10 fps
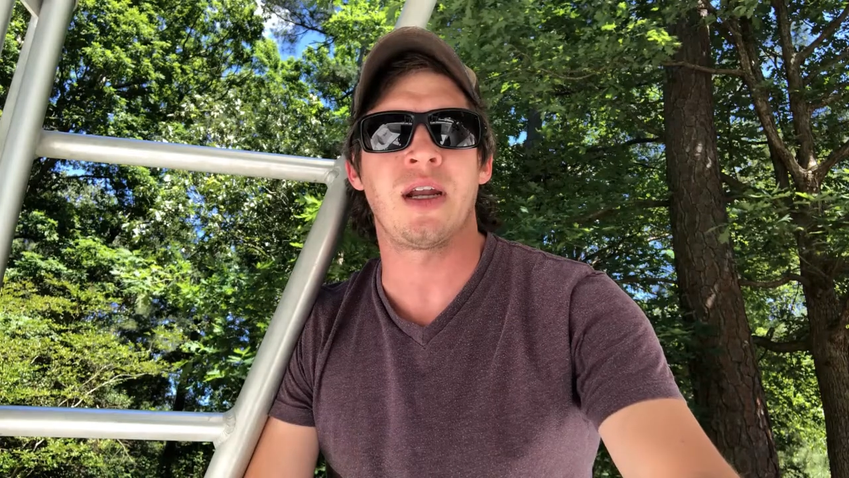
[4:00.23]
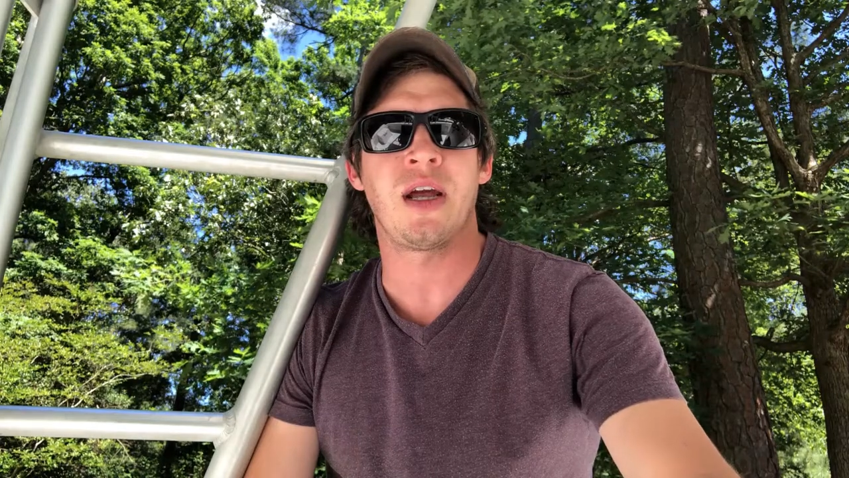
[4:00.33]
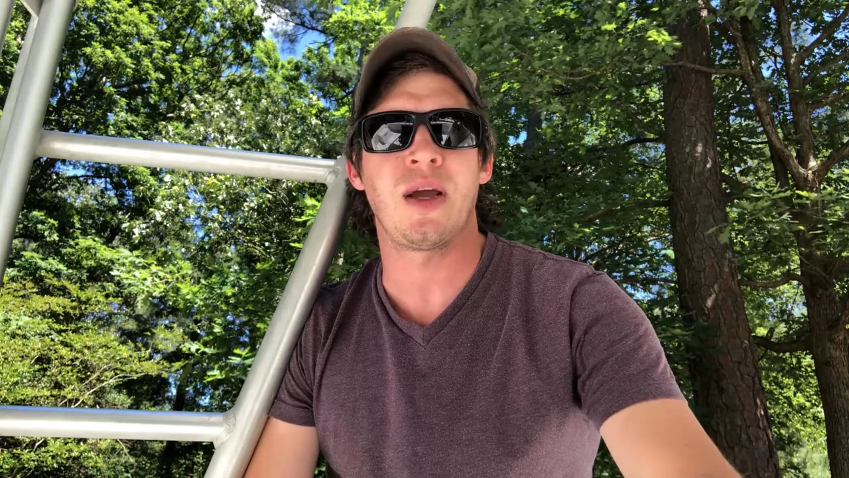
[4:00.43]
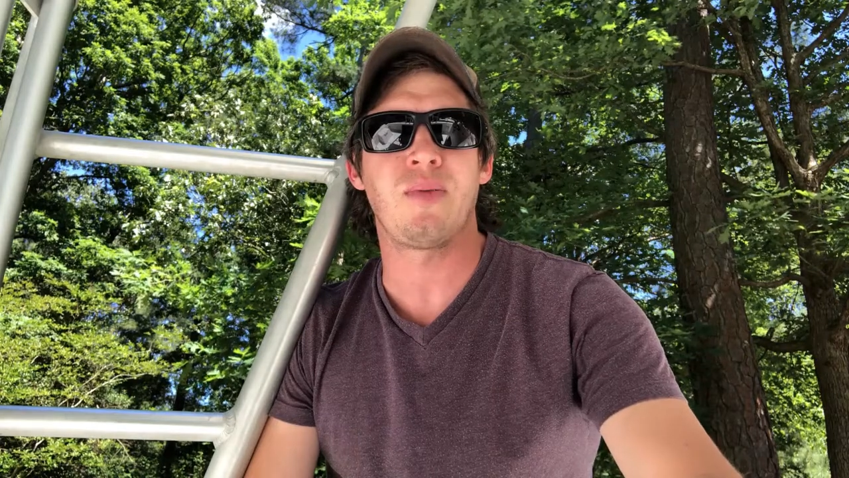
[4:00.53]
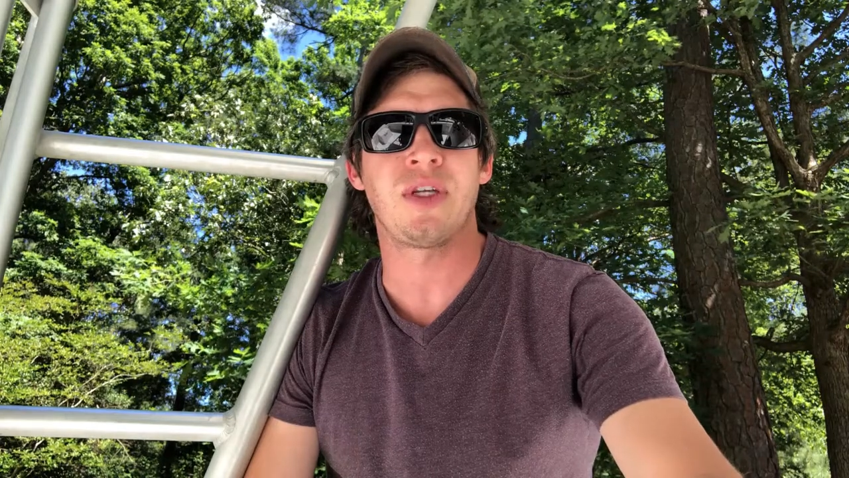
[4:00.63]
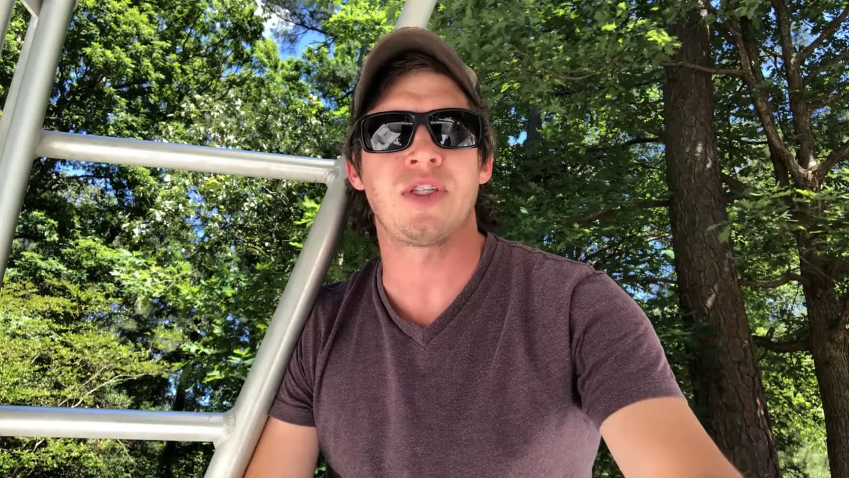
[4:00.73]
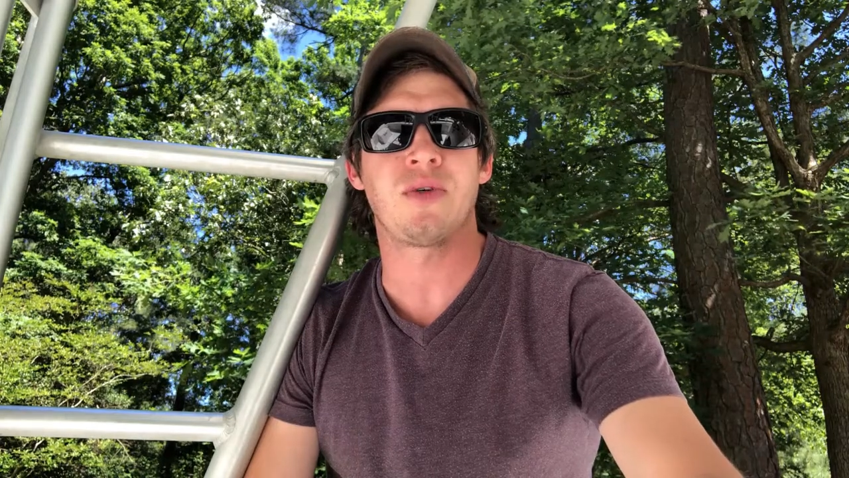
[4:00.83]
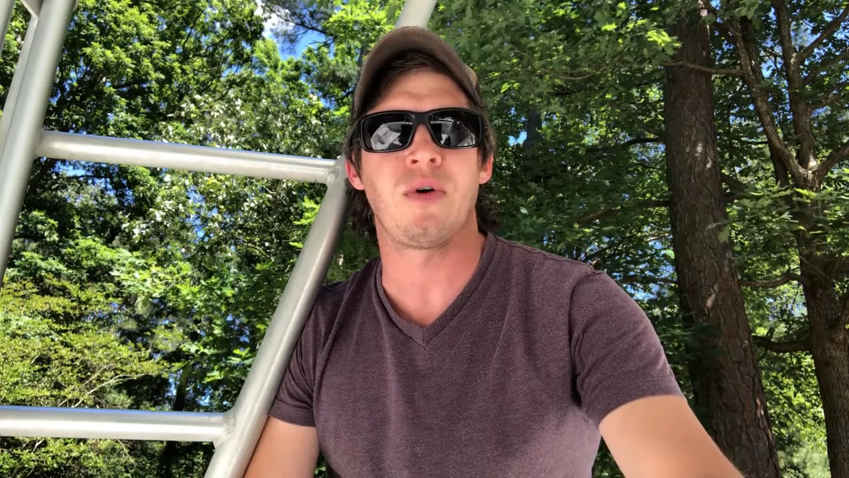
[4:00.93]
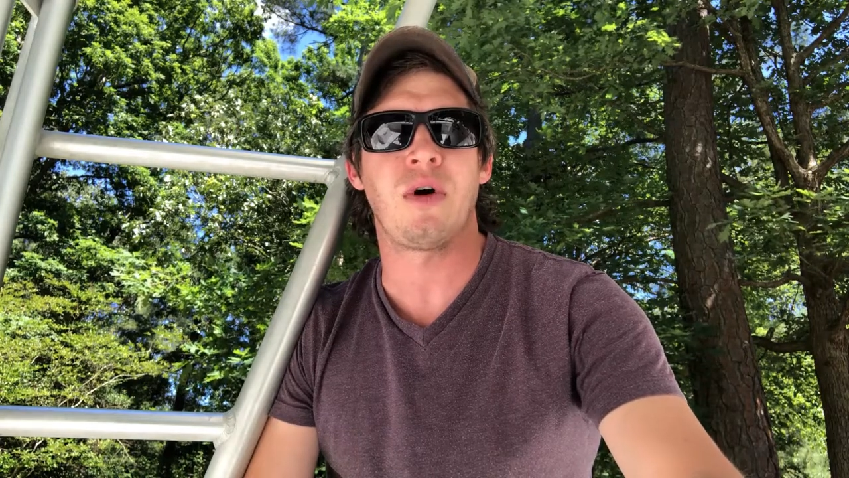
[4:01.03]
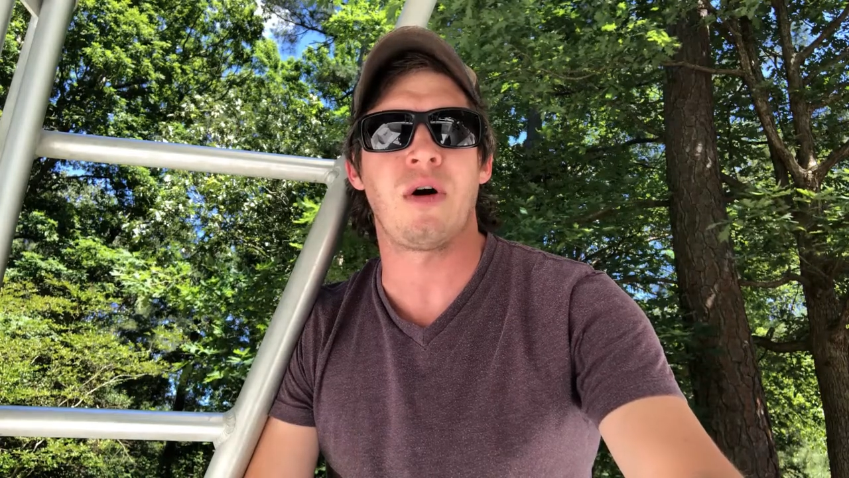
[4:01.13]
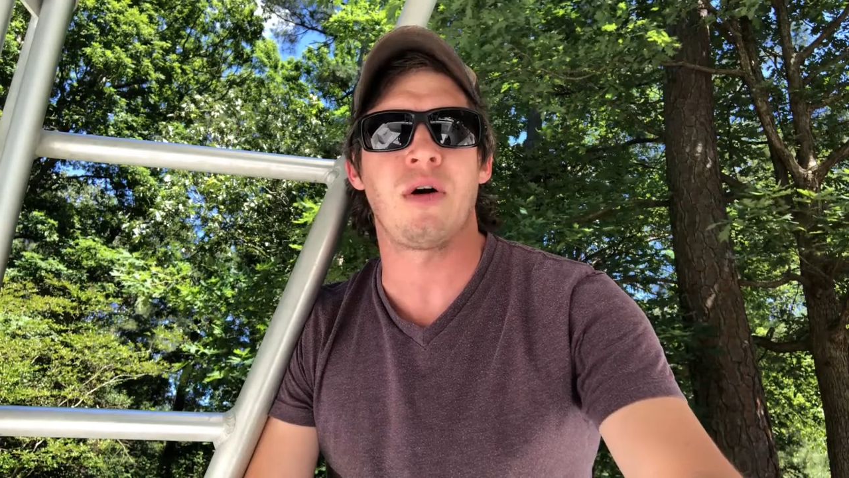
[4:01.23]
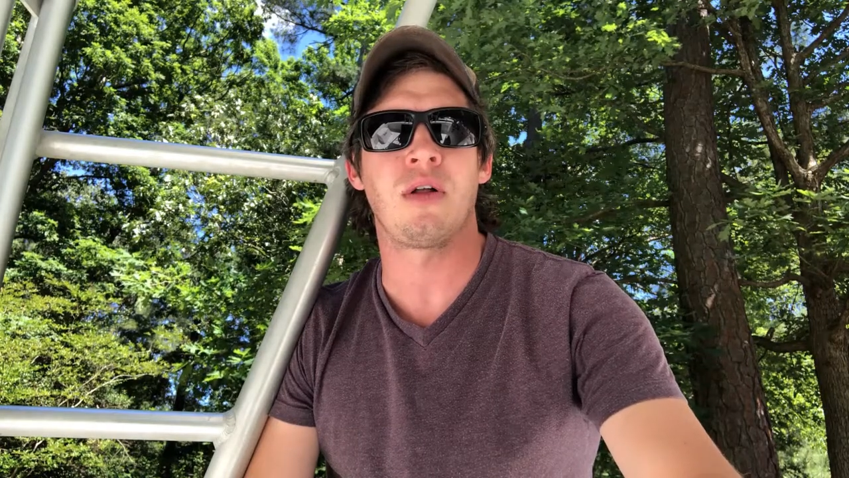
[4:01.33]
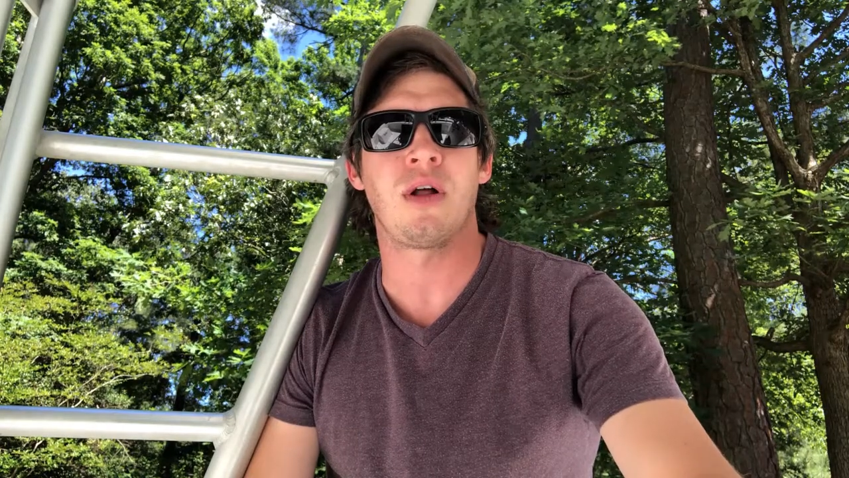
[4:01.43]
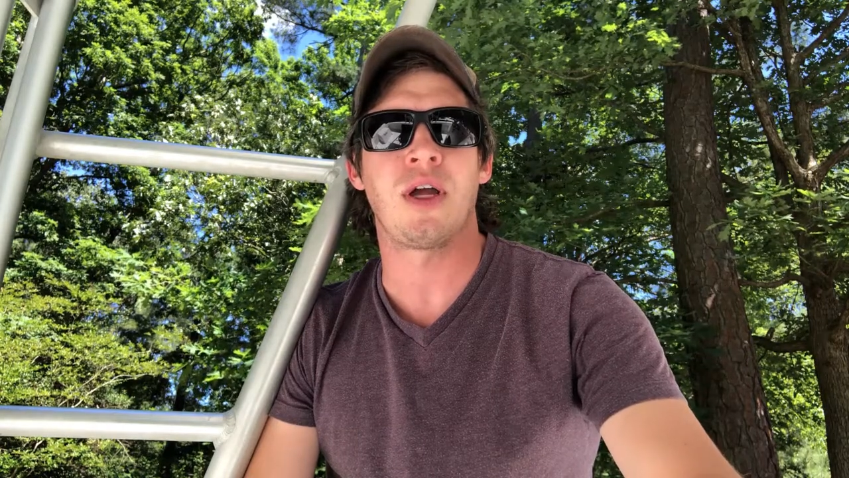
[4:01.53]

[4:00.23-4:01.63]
I miss you all.